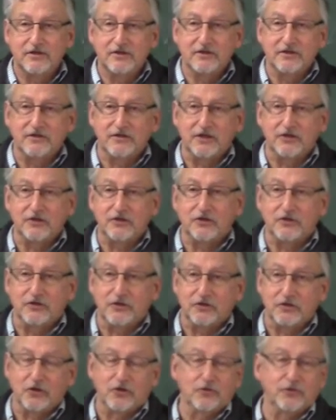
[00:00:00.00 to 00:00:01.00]
and then
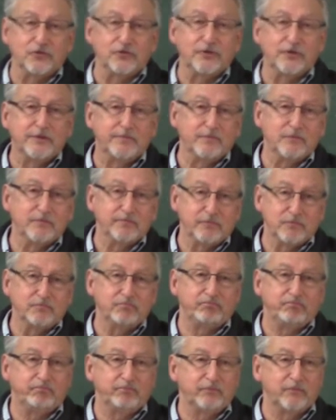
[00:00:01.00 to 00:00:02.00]
the tone
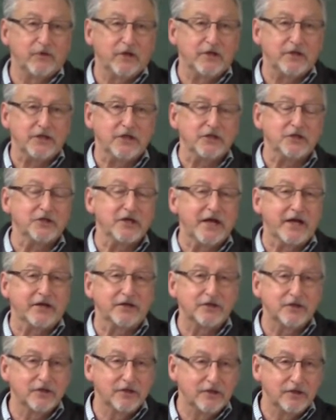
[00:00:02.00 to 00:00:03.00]
and the
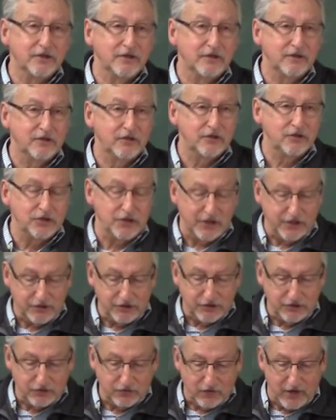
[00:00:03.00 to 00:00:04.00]
intent
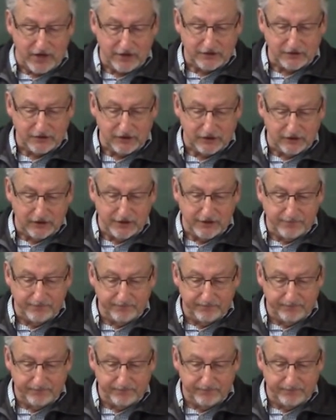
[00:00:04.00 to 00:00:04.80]
changes drastically.